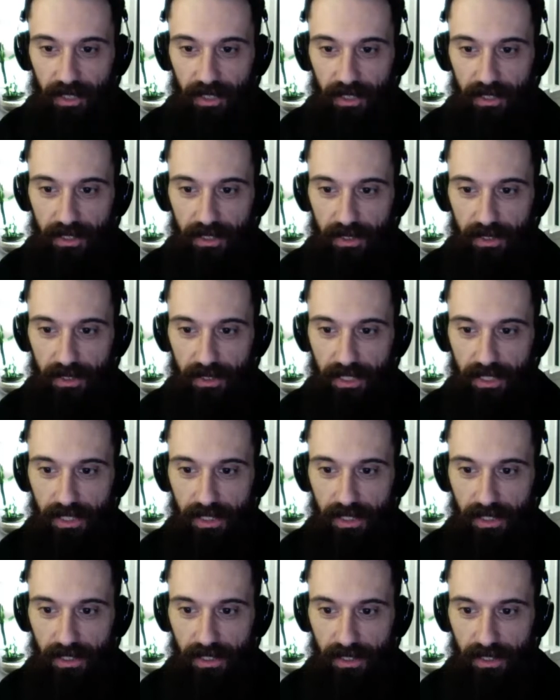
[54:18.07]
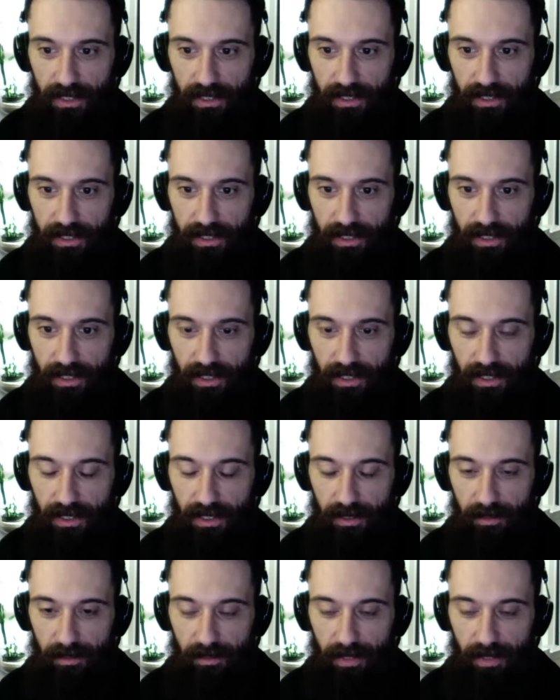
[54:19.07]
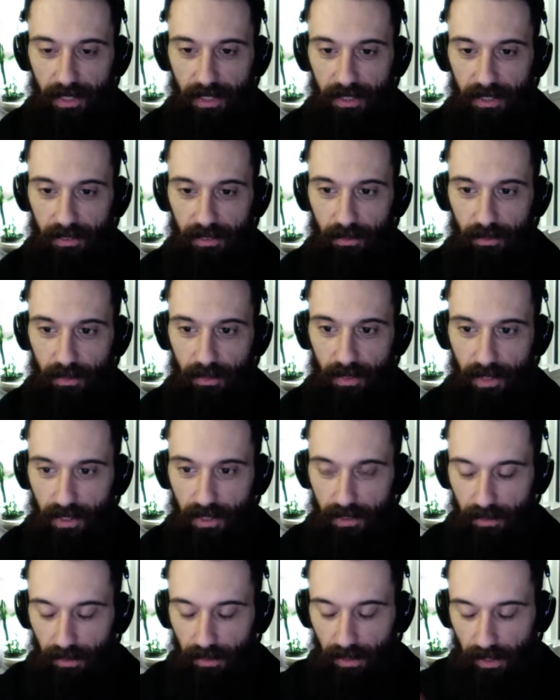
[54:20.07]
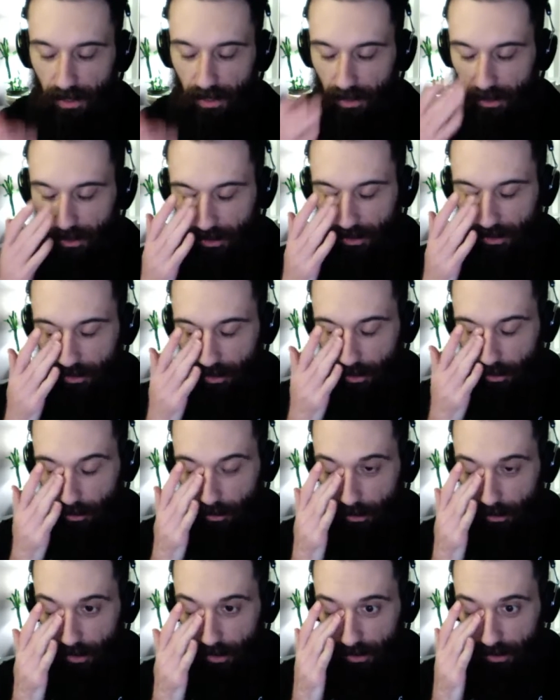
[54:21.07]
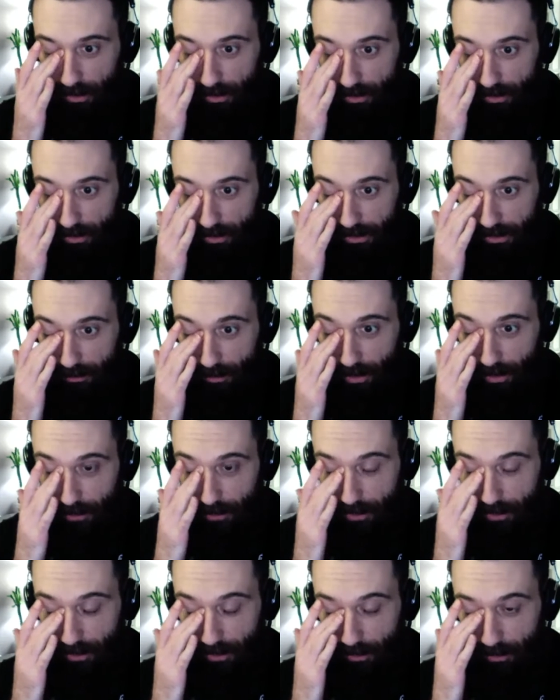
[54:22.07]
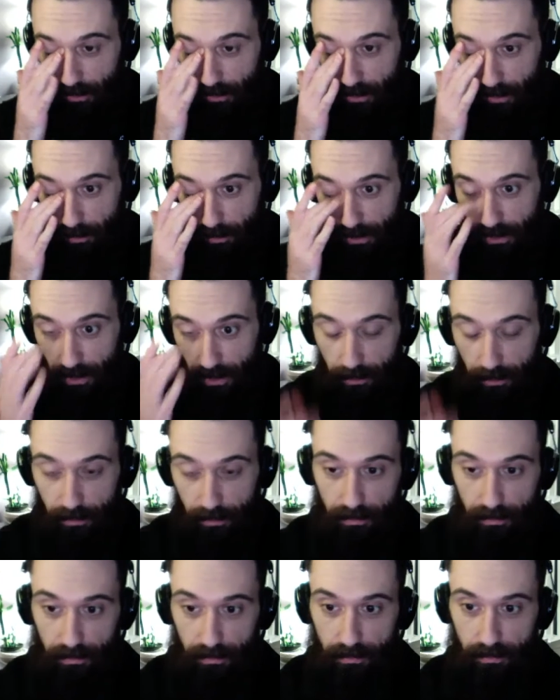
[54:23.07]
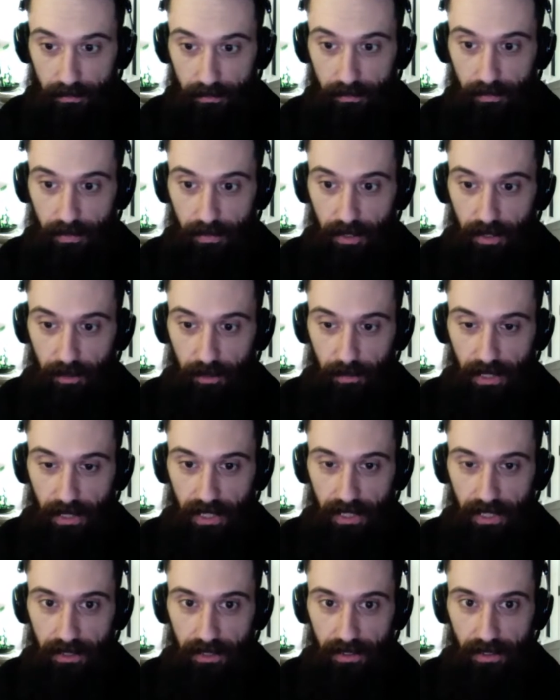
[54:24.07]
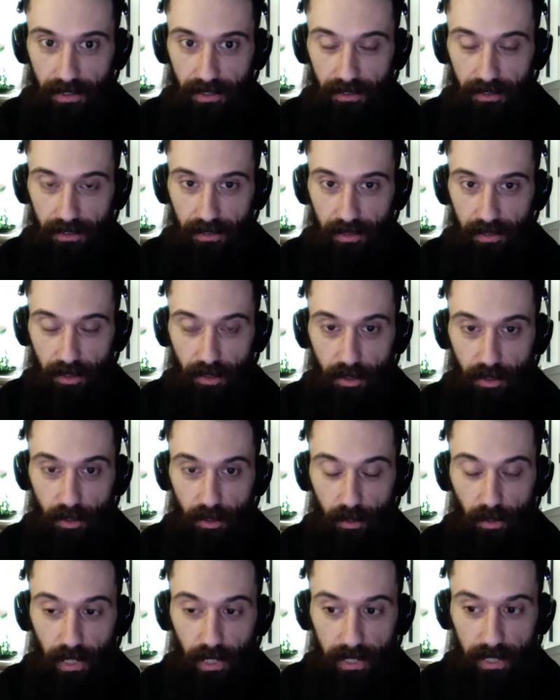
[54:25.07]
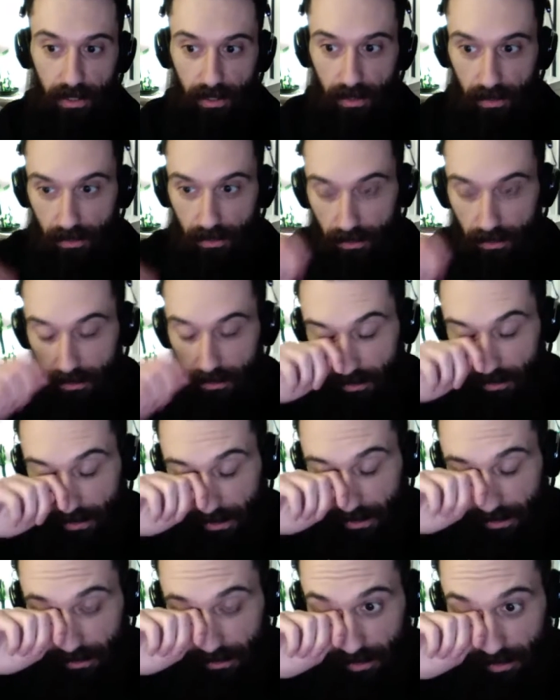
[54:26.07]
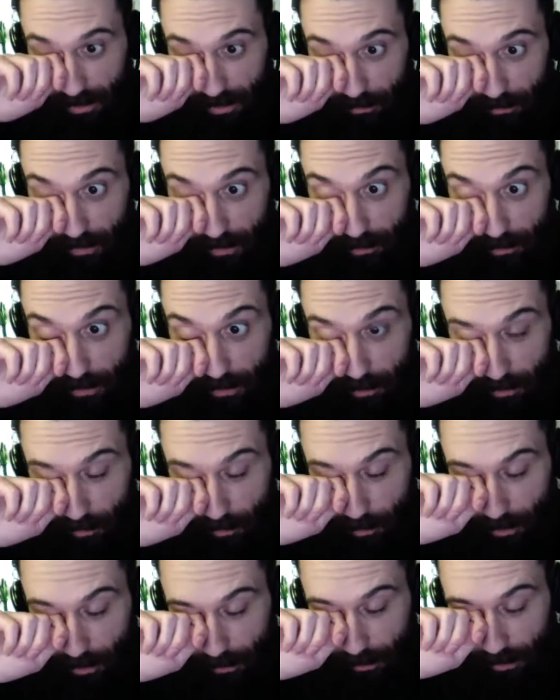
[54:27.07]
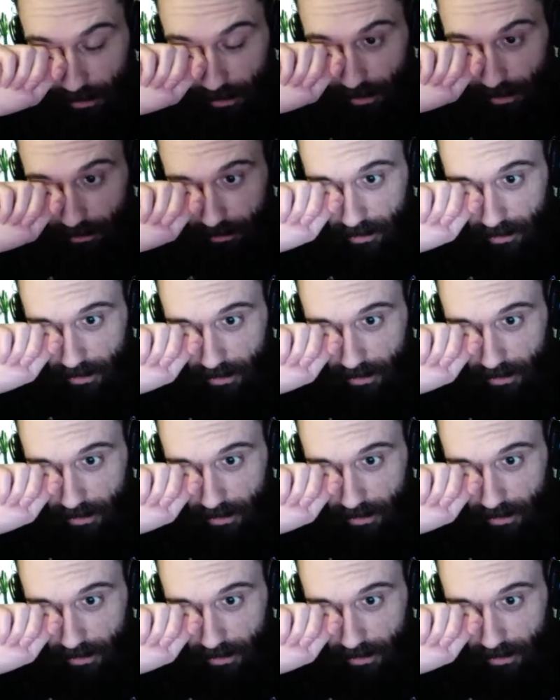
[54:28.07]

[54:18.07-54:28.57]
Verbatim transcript: doing a little known book that probably no one is going to pick up. By a new writer that not many people have probably heard of.